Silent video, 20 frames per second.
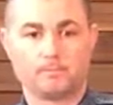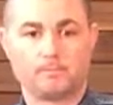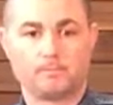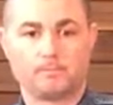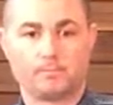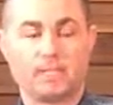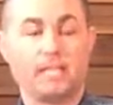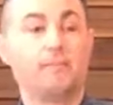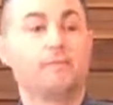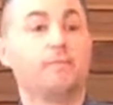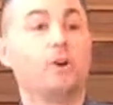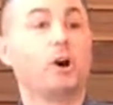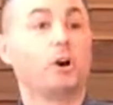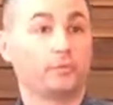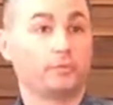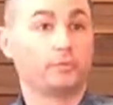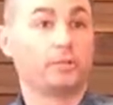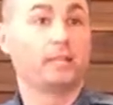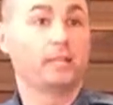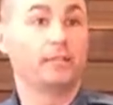
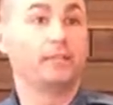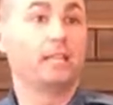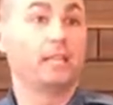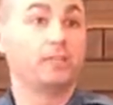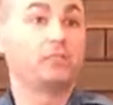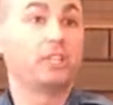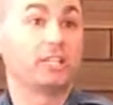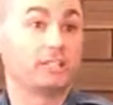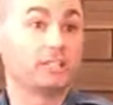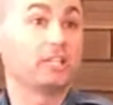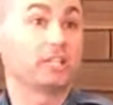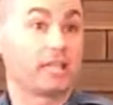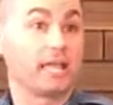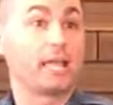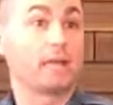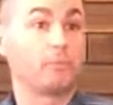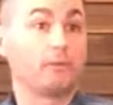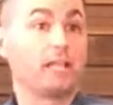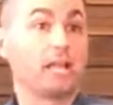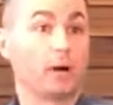involved in things that can
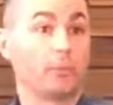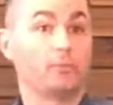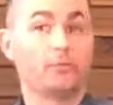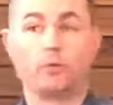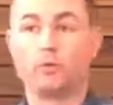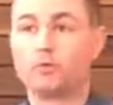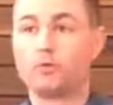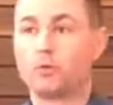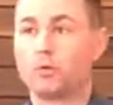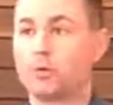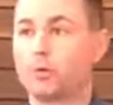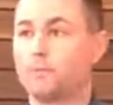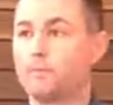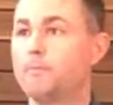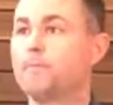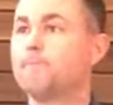be helpful for them.